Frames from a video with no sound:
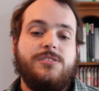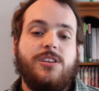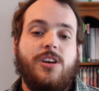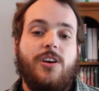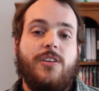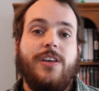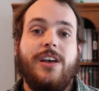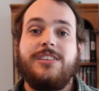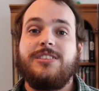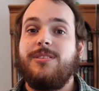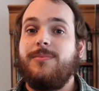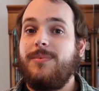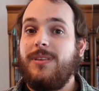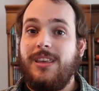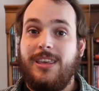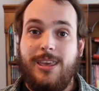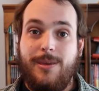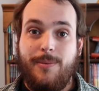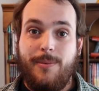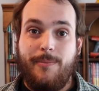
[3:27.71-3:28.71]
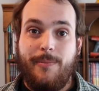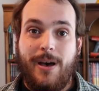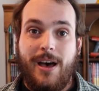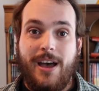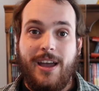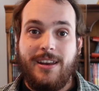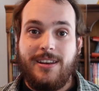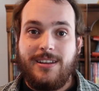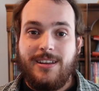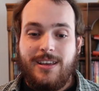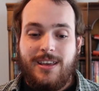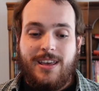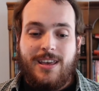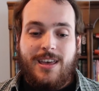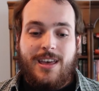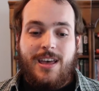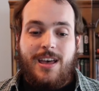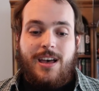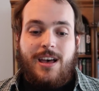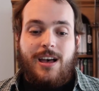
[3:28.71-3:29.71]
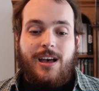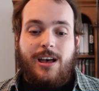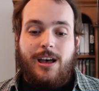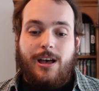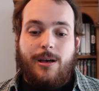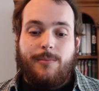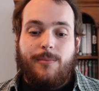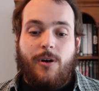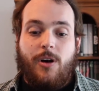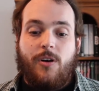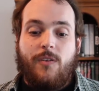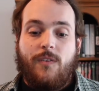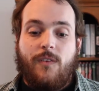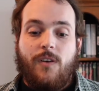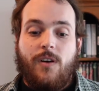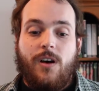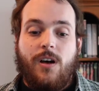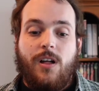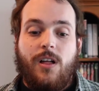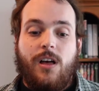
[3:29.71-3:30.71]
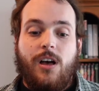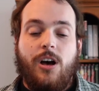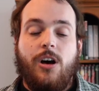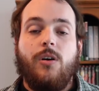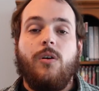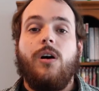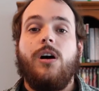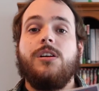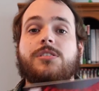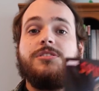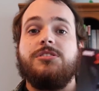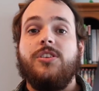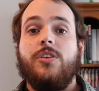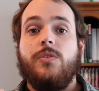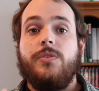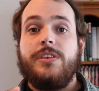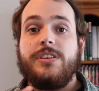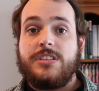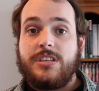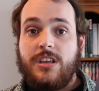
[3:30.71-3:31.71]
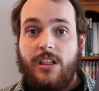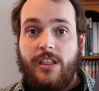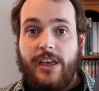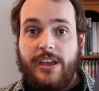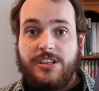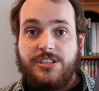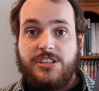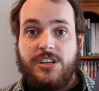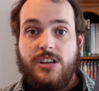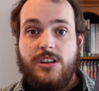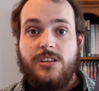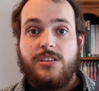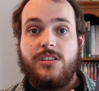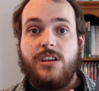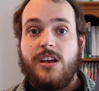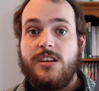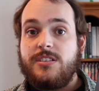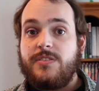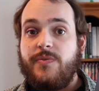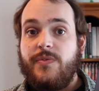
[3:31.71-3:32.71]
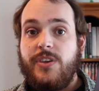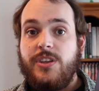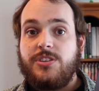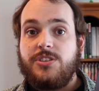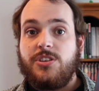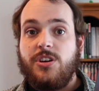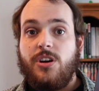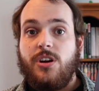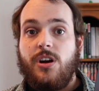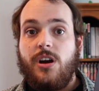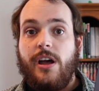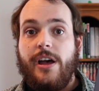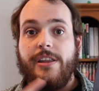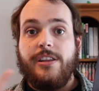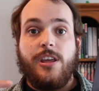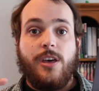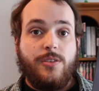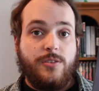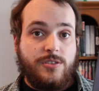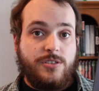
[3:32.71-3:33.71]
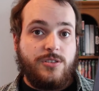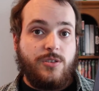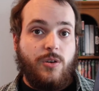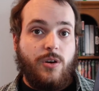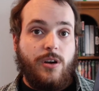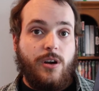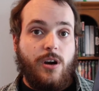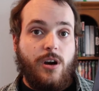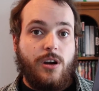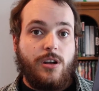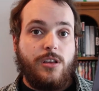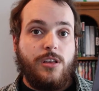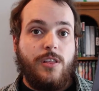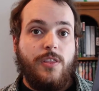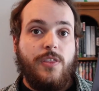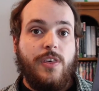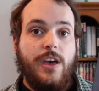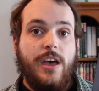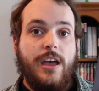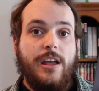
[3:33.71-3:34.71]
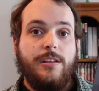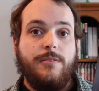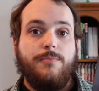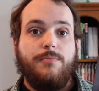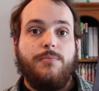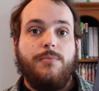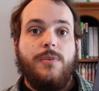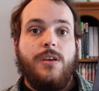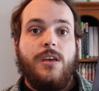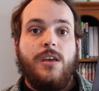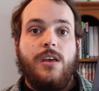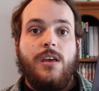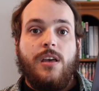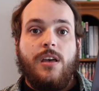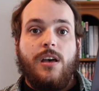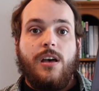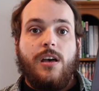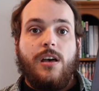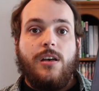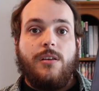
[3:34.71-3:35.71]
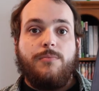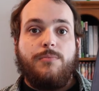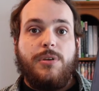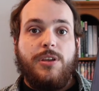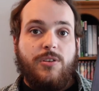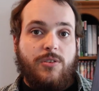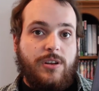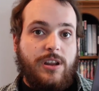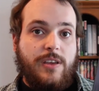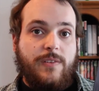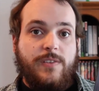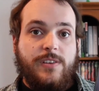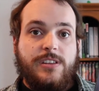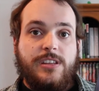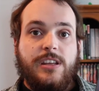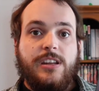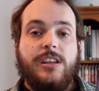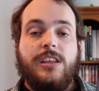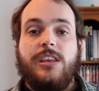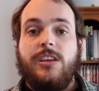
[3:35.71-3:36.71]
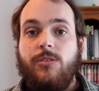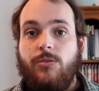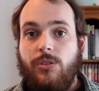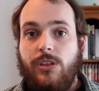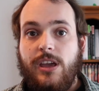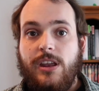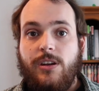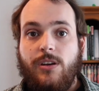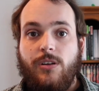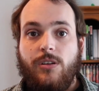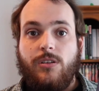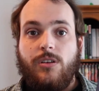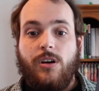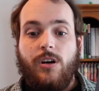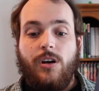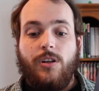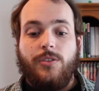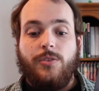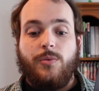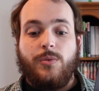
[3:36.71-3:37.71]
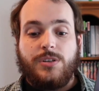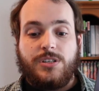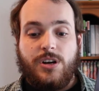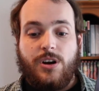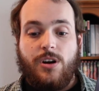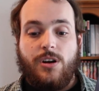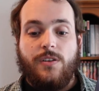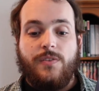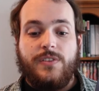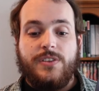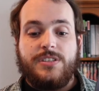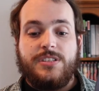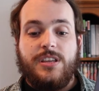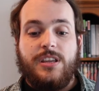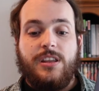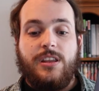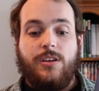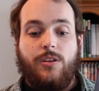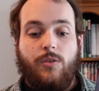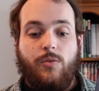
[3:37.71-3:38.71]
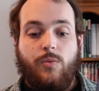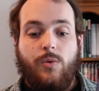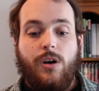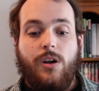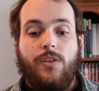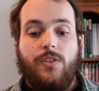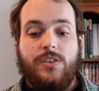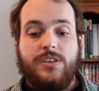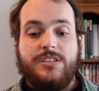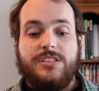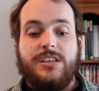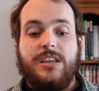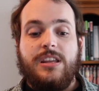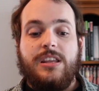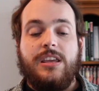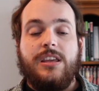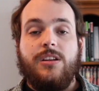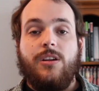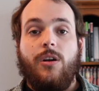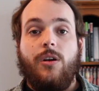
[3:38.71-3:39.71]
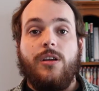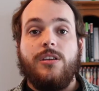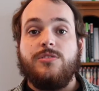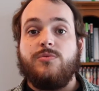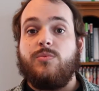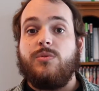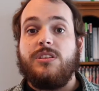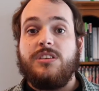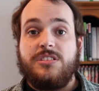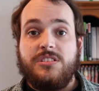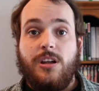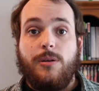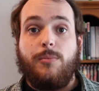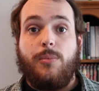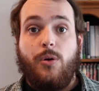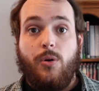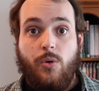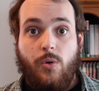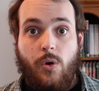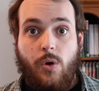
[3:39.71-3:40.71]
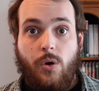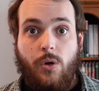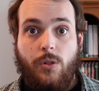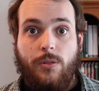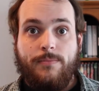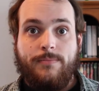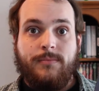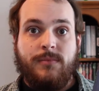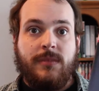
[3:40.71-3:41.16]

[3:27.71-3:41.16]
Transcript: so that's something to keep in mind. Um, overall, oh, also this collection does feature another story arc that Peter David did a year later called The Return of the Sin Eater, where the Sin Eater is released on parole.